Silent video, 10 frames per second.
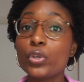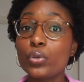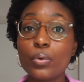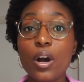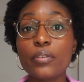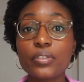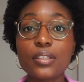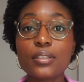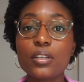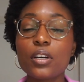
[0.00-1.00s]
two
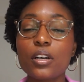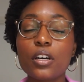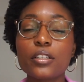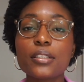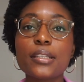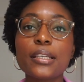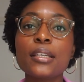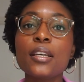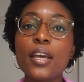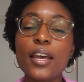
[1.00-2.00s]
offices,
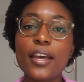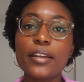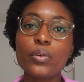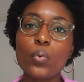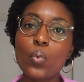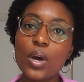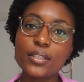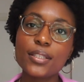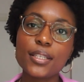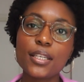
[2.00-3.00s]
honestly. And
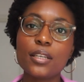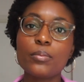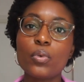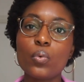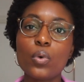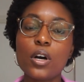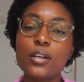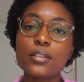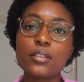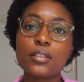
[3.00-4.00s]
one team
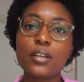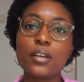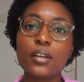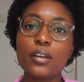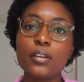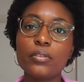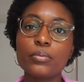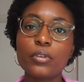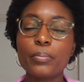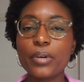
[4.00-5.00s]
was
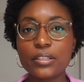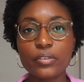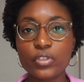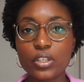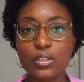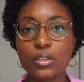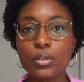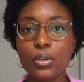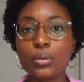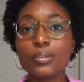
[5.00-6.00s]
comprised of just
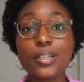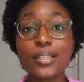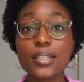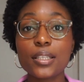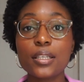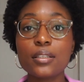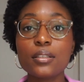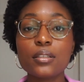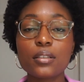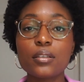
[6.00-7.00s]
local Tanzanian
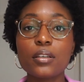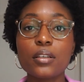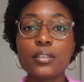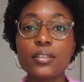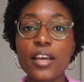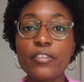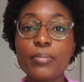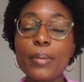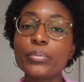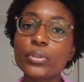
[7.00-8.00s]
staff
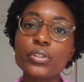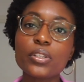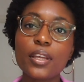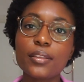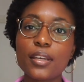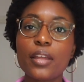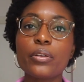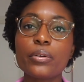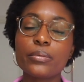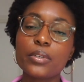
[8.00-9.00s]
members, and the
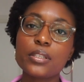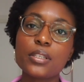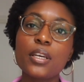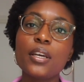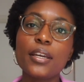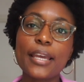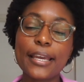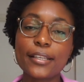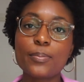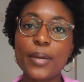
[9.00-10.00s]
other was
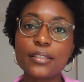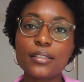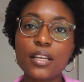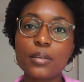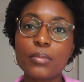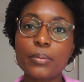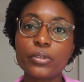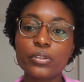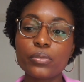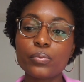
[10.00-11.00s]
expat staff
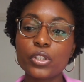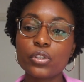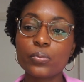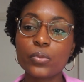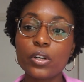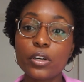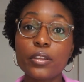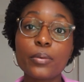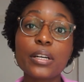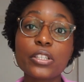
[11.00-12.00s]
members,
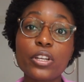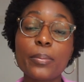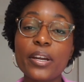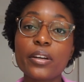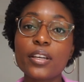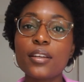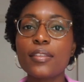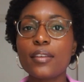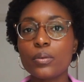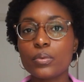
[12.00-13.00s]
they were actually American,
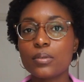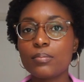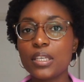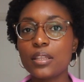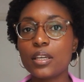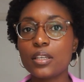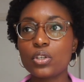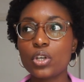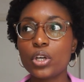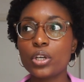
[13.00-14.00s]
and then it was me, the
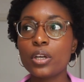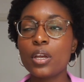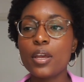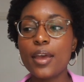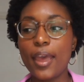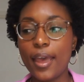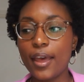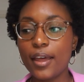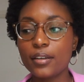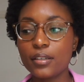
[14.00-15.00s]
intern,
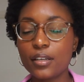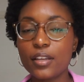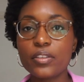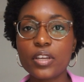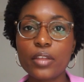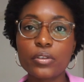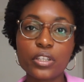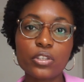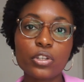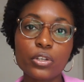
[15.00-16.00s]
and the other
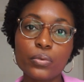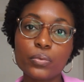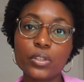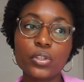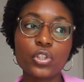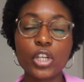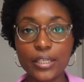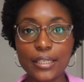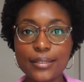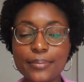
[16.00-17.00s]
intern who was
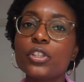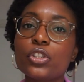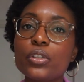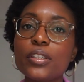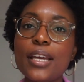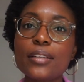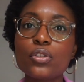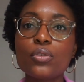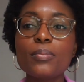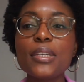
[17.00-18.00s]
Chinese. So yeah,
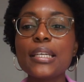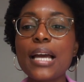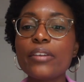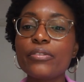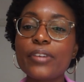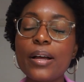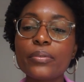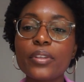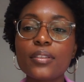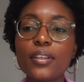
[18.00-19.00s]
to me, I
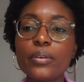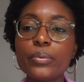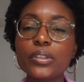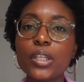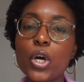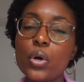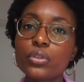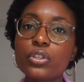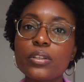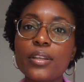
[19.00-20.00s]
found that there was a
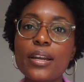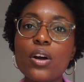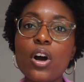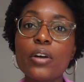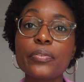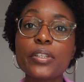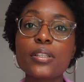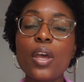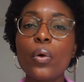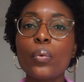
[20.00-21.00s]
culture in that office
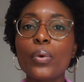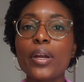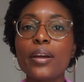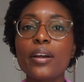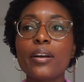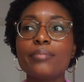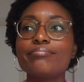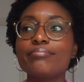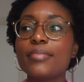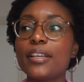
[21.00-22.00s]
where
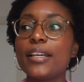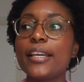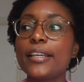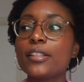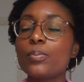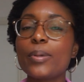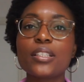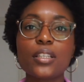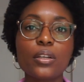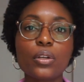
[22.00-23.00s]

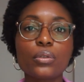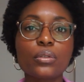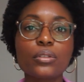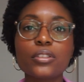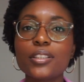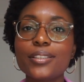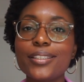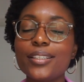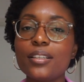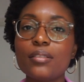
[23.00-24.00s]
expat and locals
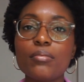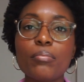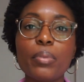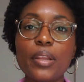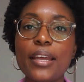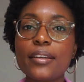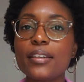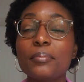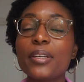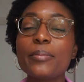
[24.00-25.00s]
didn't blend.
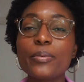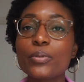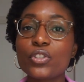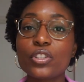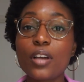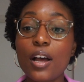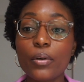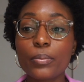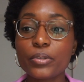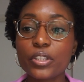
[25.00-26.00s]
Maybe it was just
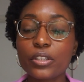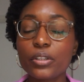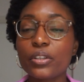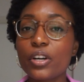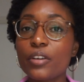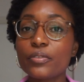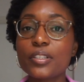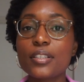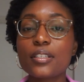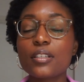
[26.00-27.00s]
our particular
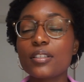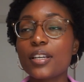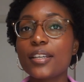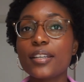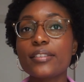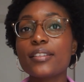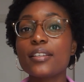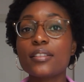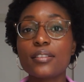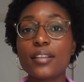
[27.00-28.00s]
offices, because I can't say
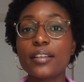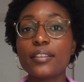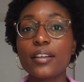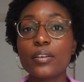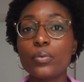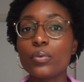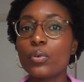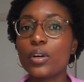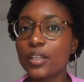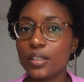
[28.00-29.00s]
it's like that
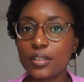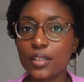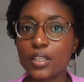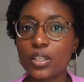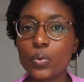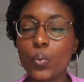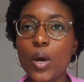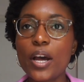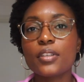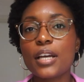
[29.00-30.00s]
organization
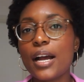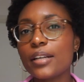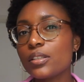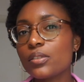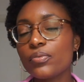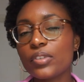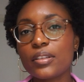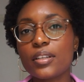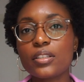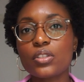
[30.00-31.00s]
wide. I just feel
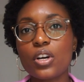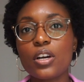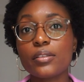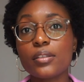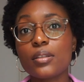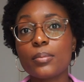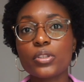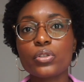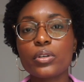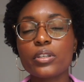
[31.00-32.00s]
that it's odd that the
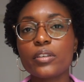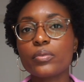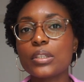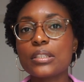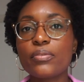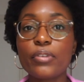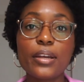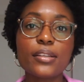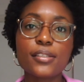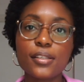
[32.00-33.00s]
majority of one's
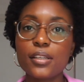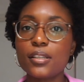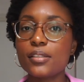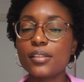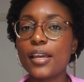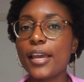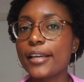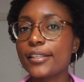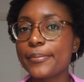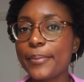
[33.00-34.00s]
friends is
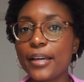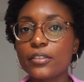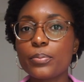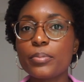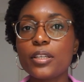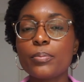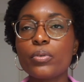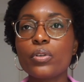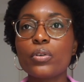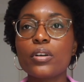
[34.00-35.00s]
expat
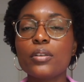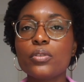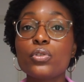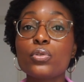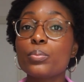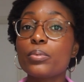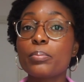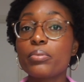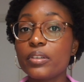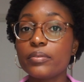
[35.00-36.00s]
people or super
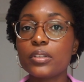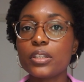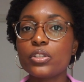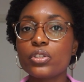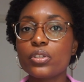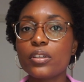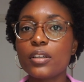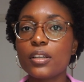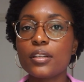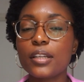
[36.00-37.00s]
privileged,
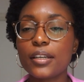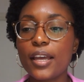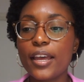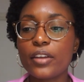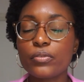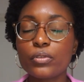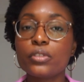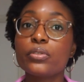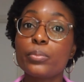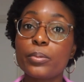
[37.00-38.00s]
like a handful
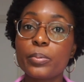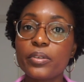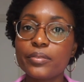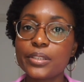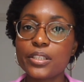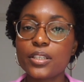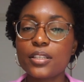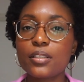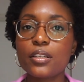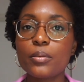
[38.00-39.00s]
of super privileged
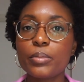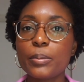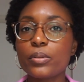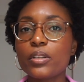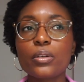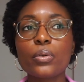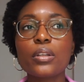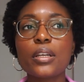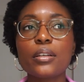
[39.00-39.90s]
Tanzanian people, and no